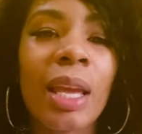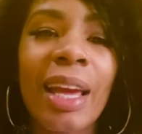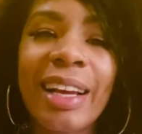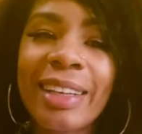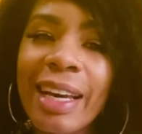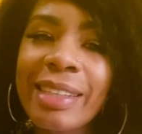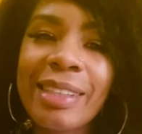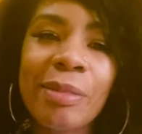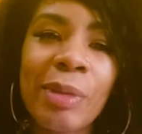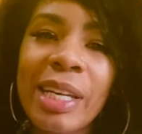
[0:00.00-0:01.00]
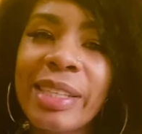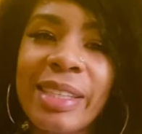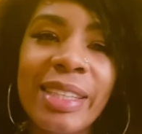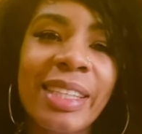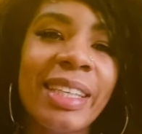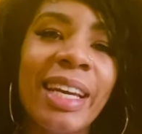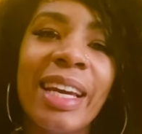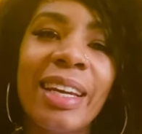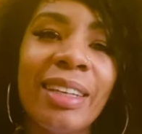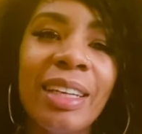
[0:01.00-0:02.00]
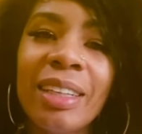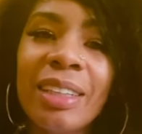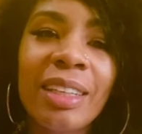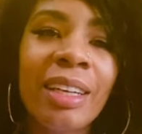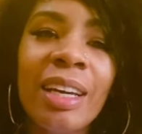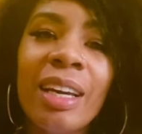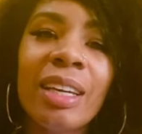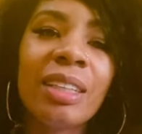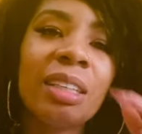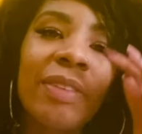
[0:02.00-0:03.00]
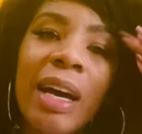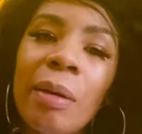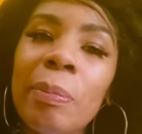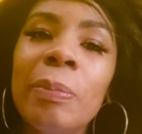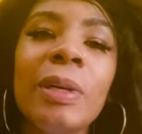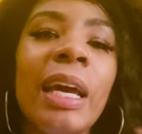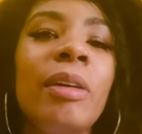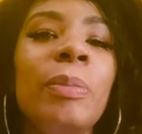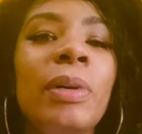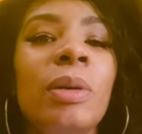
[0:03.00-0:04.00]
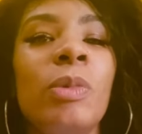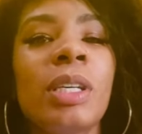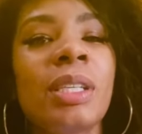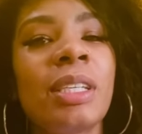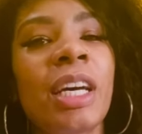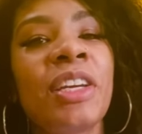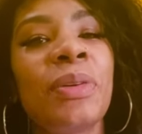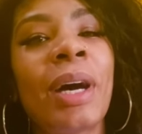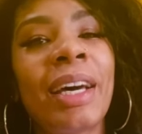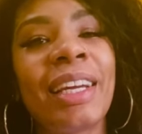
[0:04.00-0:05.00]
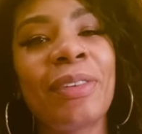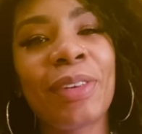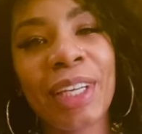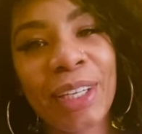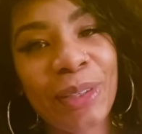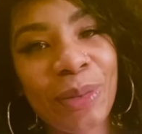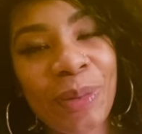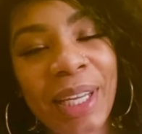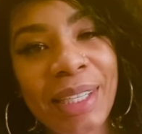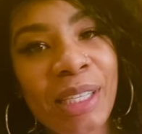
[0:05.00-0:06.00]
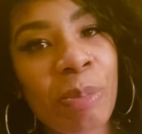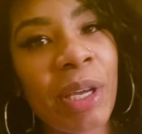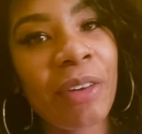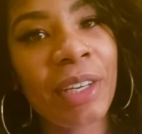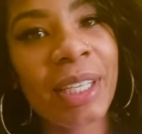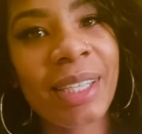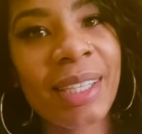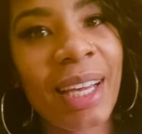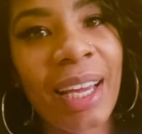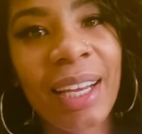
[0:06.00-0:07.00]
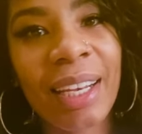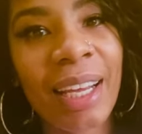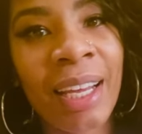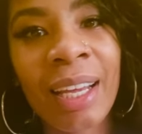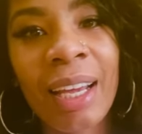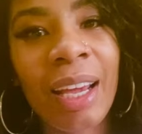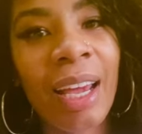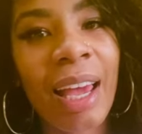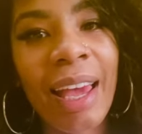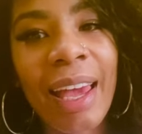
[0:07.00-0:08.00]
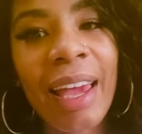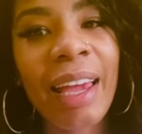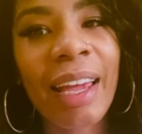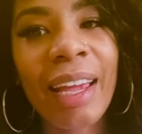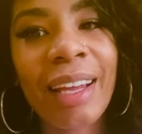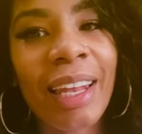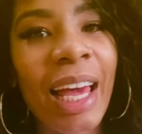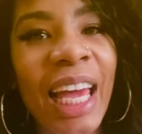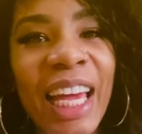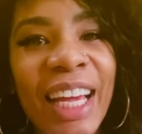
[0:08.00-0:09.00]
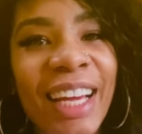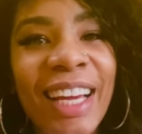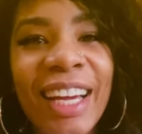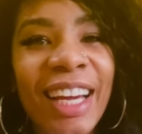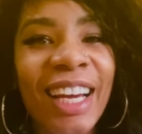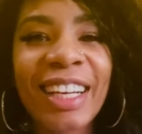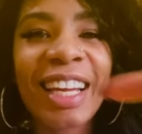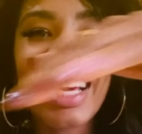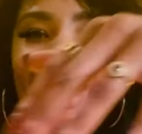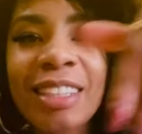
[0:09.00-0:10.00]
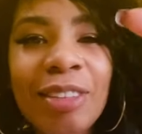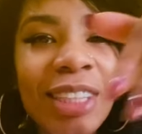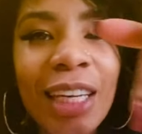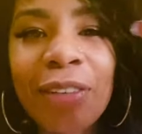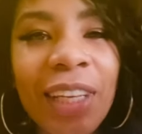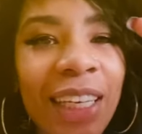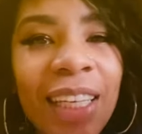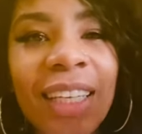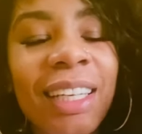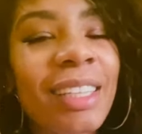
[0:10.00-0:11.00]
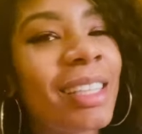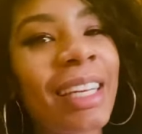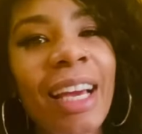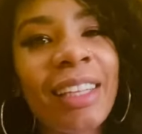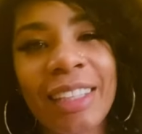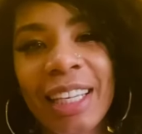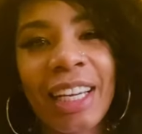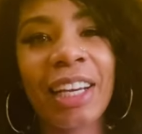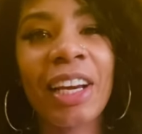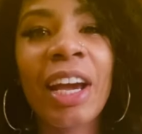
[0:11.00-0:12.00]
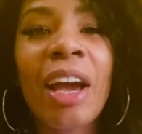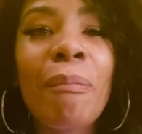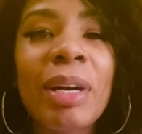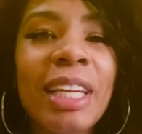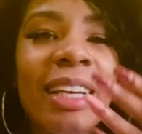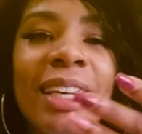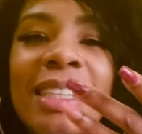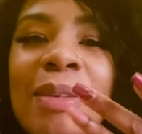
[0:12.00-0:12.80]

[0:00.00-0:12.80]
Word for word: that's the message today. Yet, yet your divine counterpart wants to tell you how they feel. And spirit is saying that, hey, like, they got some stuff they need to get together here. But that doesn't